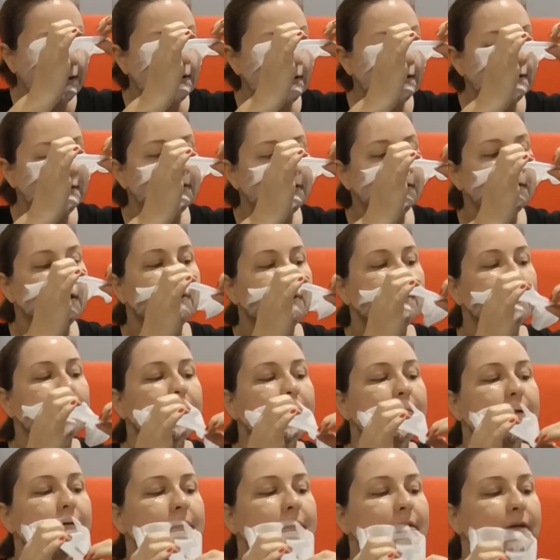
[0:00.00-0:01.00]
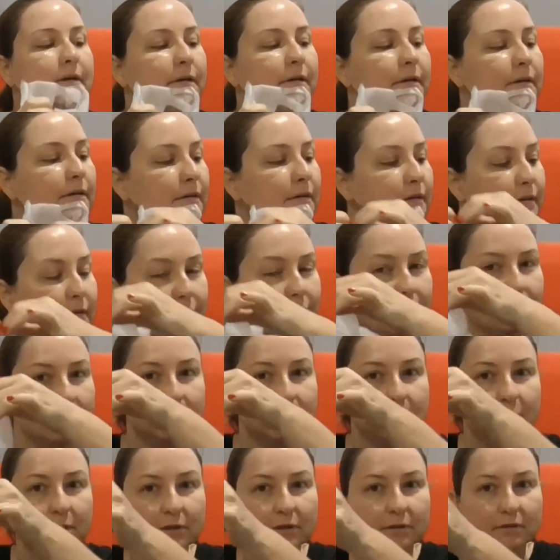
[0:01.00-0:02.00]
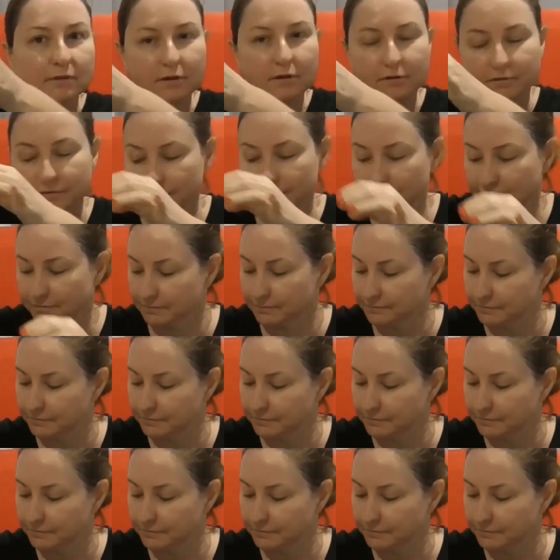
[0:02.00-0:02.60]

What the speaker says: so easy, it just peels off.